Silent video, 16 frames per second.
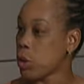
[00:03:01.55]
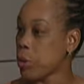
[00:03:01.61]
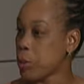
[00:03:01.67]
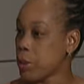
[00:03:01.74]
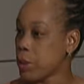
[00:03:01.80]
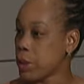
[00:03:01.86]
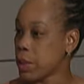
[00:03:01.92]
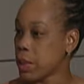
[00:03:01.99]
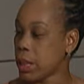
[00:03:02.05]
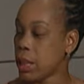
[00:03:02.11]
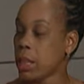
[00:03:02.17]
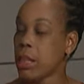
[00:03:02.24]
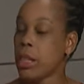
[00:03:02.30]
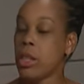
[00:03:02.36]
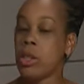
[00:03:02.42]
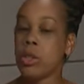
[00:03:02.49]

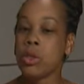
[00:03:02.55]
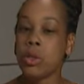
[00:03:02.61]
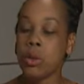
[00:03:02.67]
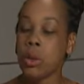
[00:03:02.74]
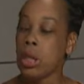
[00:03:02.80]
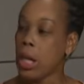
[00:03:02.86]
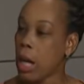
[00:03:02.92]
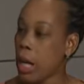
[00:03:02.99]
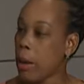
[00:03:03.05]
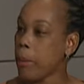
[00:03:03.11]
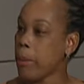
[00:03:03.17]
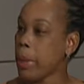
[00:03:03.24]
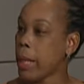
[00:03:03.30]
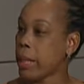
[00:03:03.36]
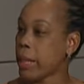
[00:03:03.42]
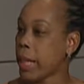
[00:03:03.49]
community to
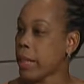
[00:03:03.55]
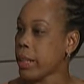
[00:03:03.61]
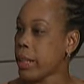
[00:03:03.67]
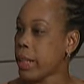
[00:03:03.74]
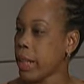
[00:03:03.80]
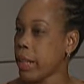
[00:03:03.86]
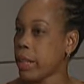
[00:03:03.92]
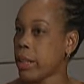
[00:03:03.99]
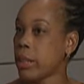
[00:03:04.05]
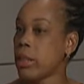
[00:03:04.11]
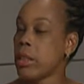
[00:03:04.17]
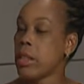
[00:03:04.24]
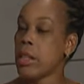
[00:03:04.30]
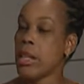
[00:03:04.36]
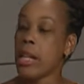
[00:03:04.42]
come and get care